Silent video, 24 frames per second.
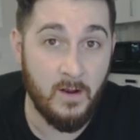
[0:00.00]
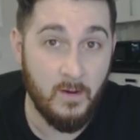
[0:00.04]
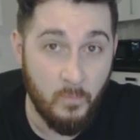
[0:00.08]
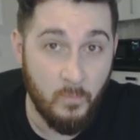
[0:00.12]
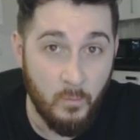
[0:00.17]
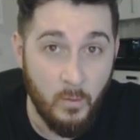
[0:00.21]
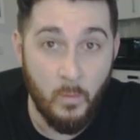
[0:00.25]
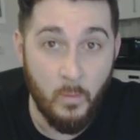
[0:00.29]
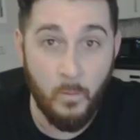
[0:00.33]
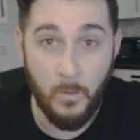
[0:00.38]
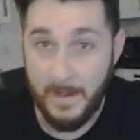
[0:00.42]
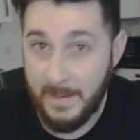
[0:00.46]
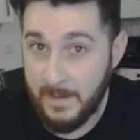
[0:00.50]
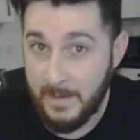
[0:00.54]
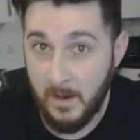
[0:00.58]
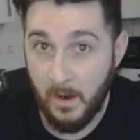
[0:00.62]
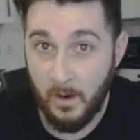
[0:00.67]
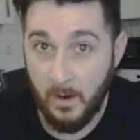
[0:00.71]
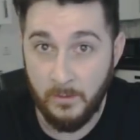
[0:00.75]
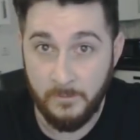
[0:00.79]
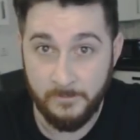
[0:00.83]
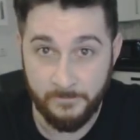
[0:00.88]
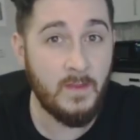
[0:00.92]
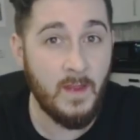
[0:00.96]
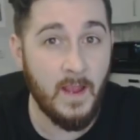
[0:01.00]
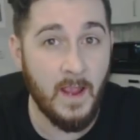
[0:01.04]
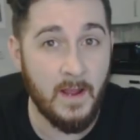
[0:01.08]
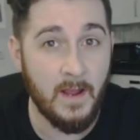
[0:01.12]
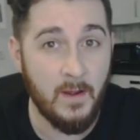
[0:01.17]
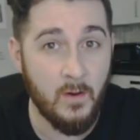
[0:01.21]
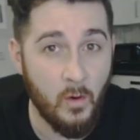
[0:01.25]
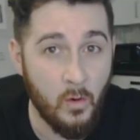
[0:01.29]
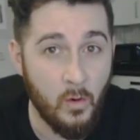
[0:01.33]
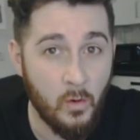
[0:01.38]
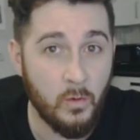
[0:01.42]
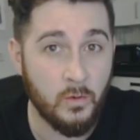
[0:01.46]
what we know, and
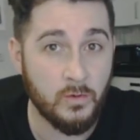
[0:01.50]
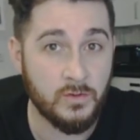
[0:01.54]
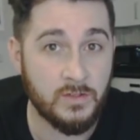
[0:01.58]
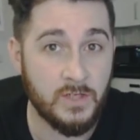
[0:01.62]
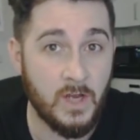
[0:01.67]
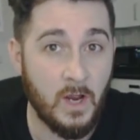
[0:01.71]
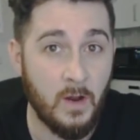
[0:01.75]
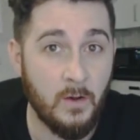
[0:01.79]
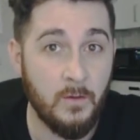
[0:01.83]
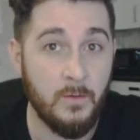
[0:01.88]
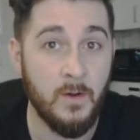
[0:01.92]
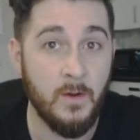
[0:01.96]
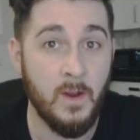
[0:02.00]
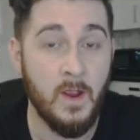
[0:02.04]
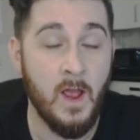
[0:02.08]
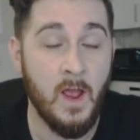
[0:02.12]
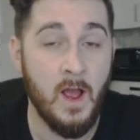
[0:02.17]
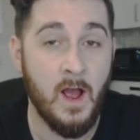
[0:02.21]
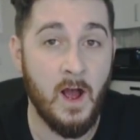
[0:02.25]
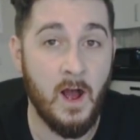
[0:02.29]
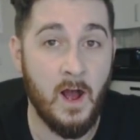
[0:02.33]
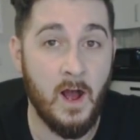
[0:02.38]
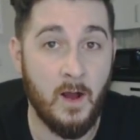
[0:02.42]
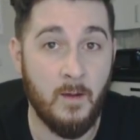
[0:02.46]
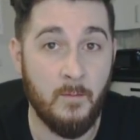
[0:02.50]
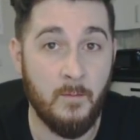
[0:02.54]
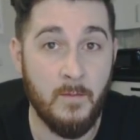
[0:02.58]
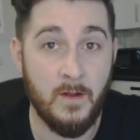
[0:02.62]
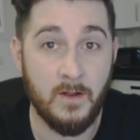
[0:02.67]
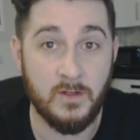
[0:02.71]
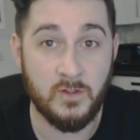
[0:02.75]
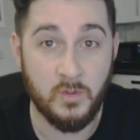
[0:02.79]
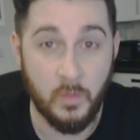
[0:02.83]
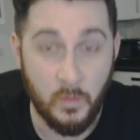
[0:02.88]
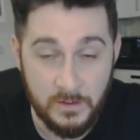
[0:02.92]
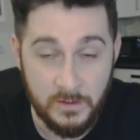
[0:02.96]
also um,
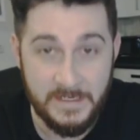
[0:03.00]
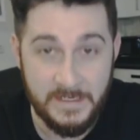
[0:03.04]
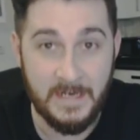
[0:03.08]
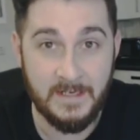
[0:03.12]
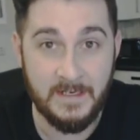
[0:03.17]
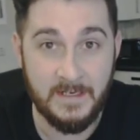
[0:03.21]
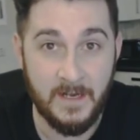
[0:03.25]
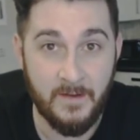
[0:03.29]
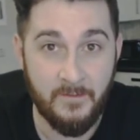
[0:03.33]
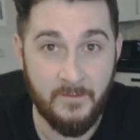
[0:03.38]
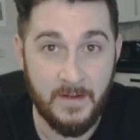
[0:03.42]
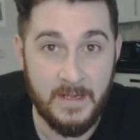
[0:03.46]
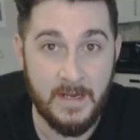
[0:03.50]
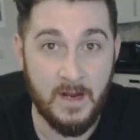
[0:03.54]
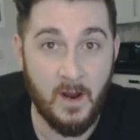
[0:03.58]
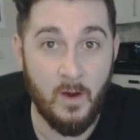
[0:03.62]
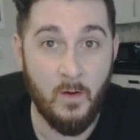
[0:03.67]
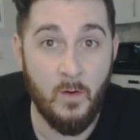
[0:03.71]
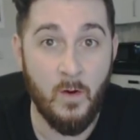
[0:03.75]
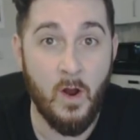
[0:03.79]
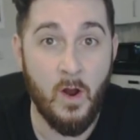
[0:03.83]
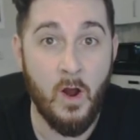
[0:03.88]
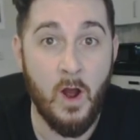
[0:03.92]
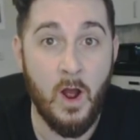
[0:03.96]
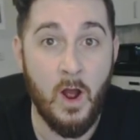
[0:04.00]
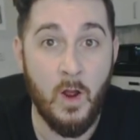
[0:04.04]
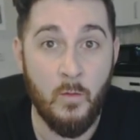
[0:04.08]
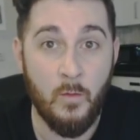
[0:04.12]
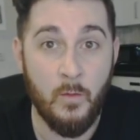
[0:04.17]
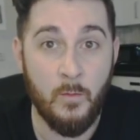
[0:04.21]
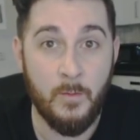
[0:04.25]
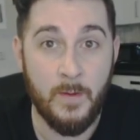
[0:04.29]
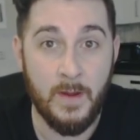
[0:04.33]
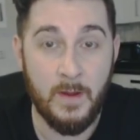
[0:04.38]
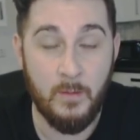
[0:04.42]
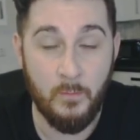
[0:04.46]
towards the end of the video, I
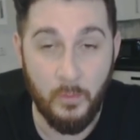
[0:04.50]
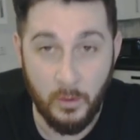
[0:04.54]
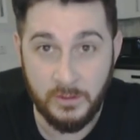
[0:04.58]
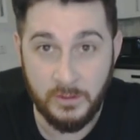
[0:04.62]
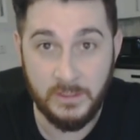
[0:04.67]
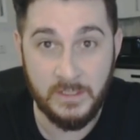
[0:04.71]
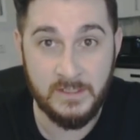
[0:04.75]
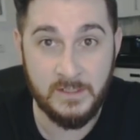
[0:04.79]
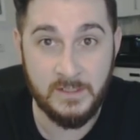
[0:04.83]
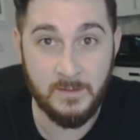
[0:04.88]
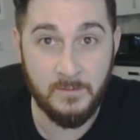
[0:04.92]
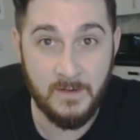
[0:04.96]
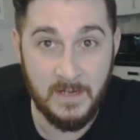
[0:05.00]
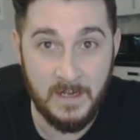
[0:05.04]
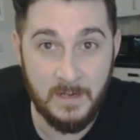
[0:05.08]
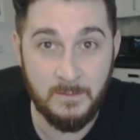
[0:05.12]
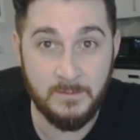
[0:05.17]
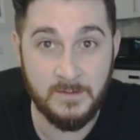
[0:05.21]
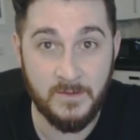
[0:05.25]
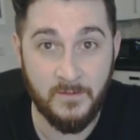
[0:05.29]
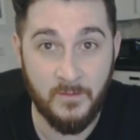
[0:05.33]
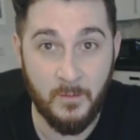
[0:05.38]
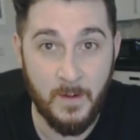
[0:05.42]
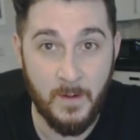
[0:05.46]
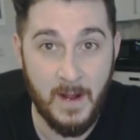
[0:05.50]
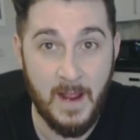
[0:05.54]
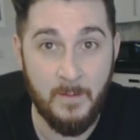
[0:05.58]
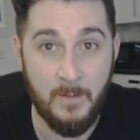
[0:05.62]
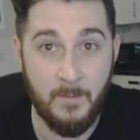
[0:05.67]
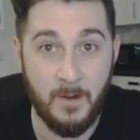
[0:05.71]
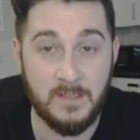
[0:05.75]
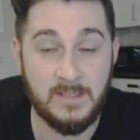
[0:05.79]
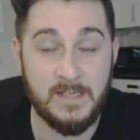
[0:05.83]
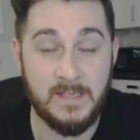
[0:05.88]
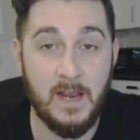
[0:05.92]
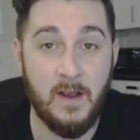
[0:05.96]
will be watching some clips of the player
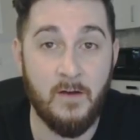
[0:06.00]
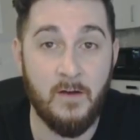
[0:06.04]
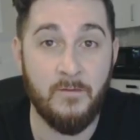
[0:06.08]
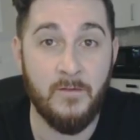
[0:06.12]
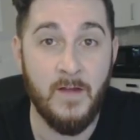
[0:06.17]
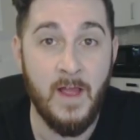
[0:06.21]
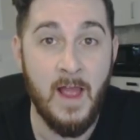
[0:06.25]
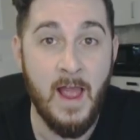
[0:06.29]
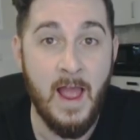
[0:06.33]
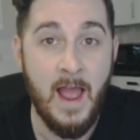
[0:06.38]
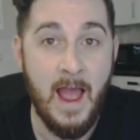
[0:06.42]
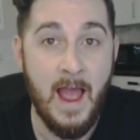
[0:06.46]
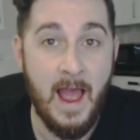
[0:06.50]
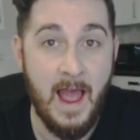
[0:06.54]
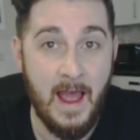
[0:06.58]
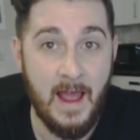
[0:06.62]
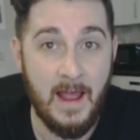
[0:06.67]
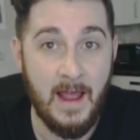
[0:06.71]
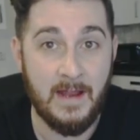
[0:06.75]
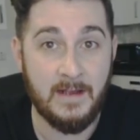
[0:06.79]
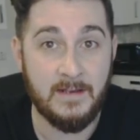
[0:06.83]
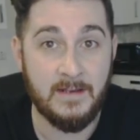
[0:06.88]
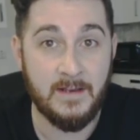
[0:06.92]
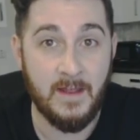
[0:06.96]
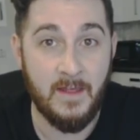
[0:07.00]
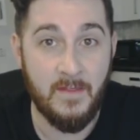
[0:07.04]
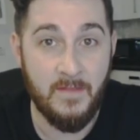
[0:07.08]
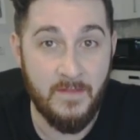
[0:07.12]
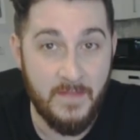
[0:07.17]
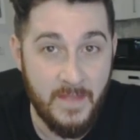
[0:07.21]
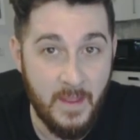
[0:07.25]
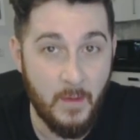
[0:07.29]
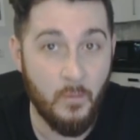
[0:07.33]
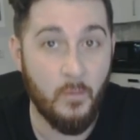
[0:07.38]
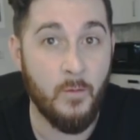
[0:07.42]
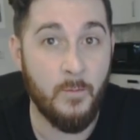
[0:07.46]
myself and
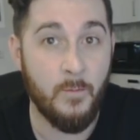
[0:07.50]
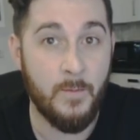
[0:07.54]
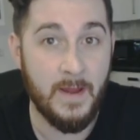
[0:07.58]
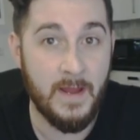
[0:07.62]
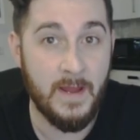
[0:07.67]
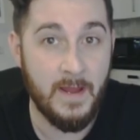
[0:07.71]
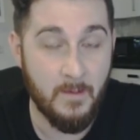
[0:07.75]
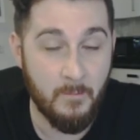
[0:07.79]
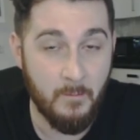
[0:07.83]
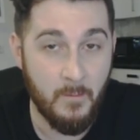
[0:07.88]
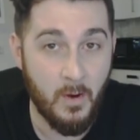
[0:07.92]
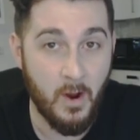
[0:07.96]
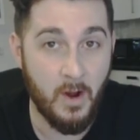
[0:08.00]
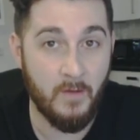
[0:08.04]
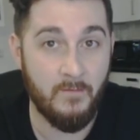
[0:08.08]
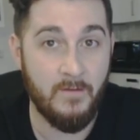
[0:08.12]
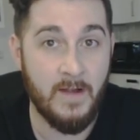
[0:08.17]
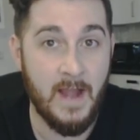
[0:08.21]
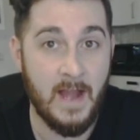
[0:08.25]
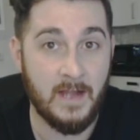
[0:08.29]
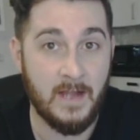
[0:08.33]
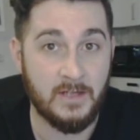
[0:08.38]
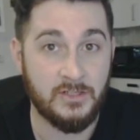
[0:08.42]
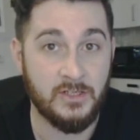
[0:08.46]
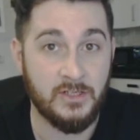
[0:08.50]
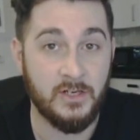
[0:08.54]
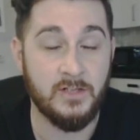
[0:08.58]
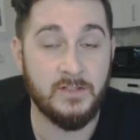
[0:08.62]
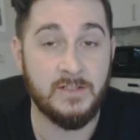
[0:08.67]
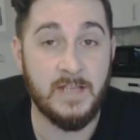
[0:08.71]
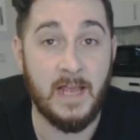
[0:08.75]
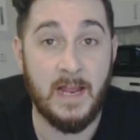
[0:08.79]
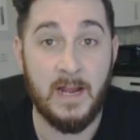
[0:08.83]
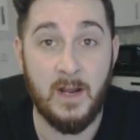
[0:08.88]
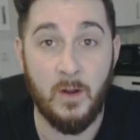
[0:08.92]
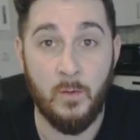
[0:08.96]
there will be my
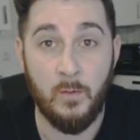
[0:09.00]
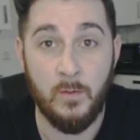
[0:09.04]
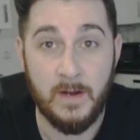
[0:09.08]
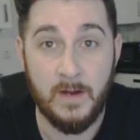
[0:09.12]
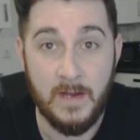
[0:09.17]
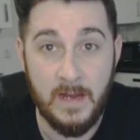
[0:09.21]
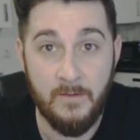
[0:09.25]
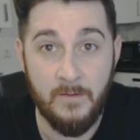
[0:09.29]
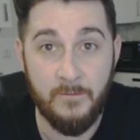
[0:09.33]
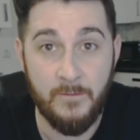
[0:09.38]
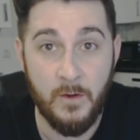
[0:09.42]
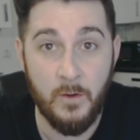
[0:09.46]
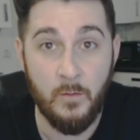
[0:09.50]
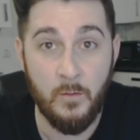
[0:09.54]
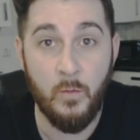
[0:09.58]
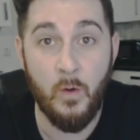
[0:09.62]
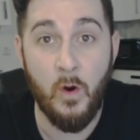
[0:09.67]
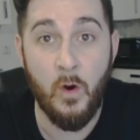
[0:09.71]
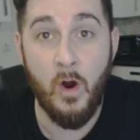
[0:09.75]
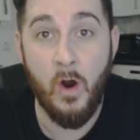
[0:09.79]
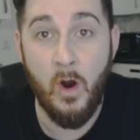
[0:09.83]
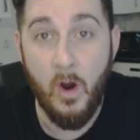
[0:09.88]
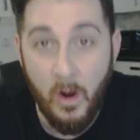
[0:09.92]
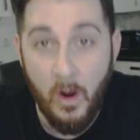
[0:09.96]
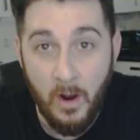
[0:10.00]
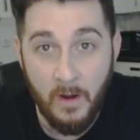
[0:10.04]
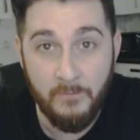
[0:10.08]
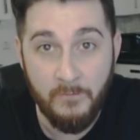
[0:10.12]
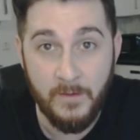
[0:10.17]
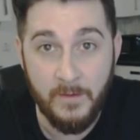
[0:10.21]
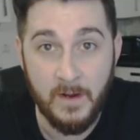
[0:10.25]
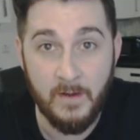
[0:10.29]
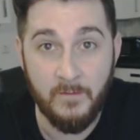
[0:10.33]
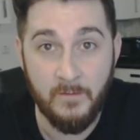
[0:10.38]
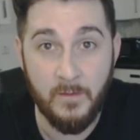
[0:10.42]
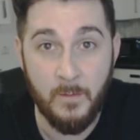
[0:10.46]
reactions and I will give you what I
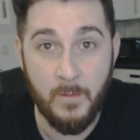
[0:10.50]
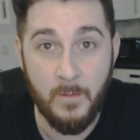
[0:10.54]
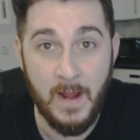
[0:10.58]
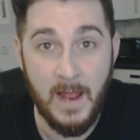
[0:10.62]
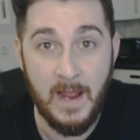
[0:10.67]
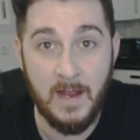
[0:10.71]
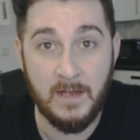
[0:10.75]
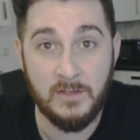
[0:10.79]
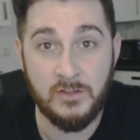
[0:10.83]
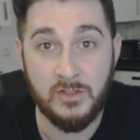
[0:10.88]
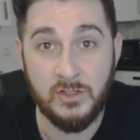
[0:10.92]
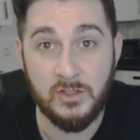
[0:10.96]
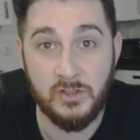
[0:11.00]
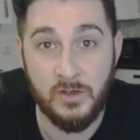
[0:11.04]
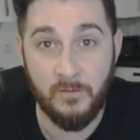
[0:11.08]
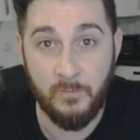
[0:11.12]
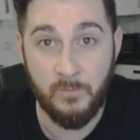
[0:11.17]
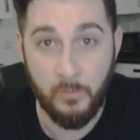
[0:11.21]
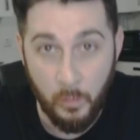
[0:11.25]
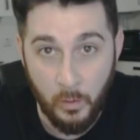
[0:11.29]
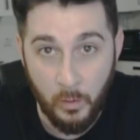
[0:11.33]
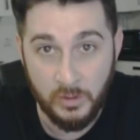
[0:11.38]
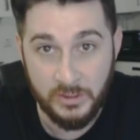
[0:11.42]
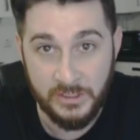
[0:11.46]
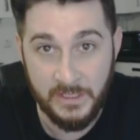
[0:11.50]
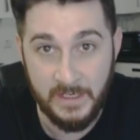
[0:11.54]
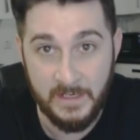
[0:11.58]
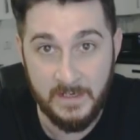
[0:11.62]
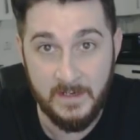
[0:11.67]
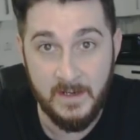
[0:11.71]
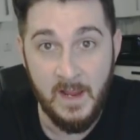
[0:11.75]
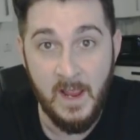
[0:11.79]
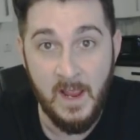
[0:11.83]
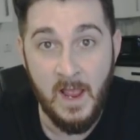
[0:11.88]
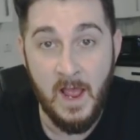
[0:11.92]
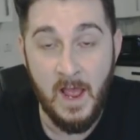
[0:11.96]
think of the player just off watching
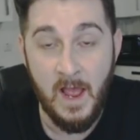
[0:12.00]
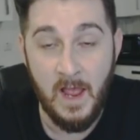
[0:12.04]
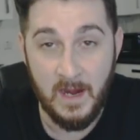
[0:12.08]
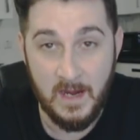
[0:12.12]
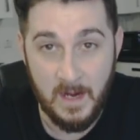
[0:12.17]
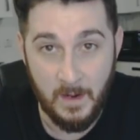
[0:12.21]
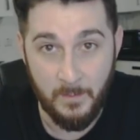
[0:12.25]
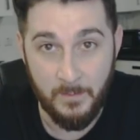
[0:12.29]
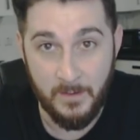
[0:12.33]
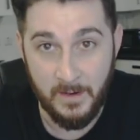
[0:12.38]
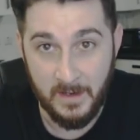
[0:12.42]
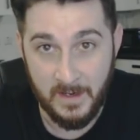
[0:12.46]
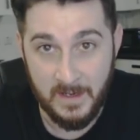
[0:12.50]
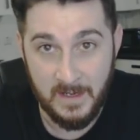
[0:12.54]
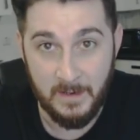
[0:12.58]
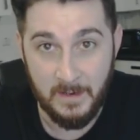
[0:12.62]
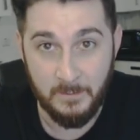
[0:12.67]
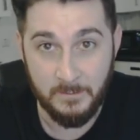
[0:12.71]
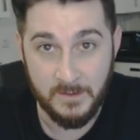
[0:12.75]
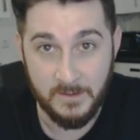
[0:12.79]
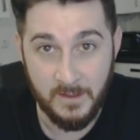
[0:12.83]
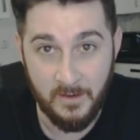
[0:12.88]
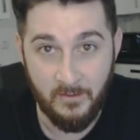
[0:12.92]
a couple of clips.